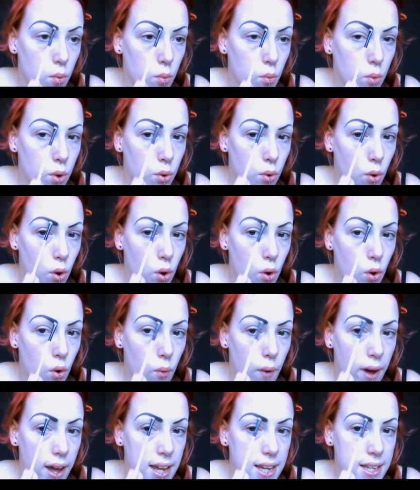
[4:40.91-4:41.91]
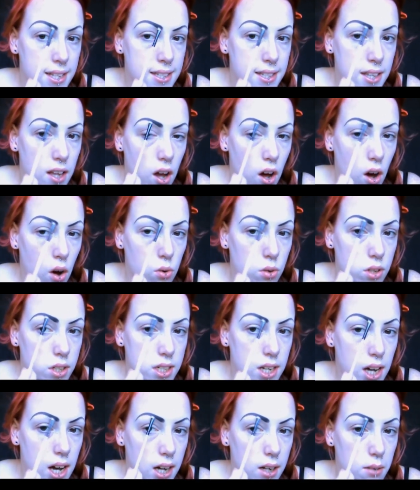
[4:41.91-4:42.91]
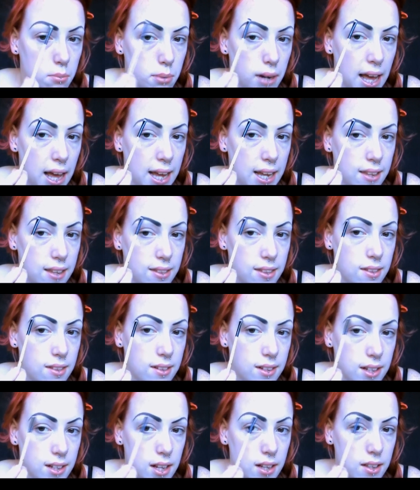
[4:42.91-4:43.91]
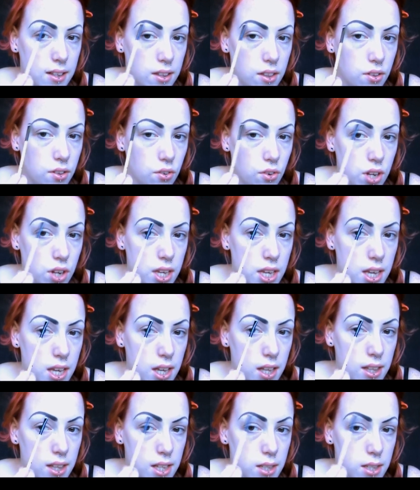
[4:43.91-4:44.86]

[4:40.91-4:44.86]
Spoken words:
will always hold a darker black than through here.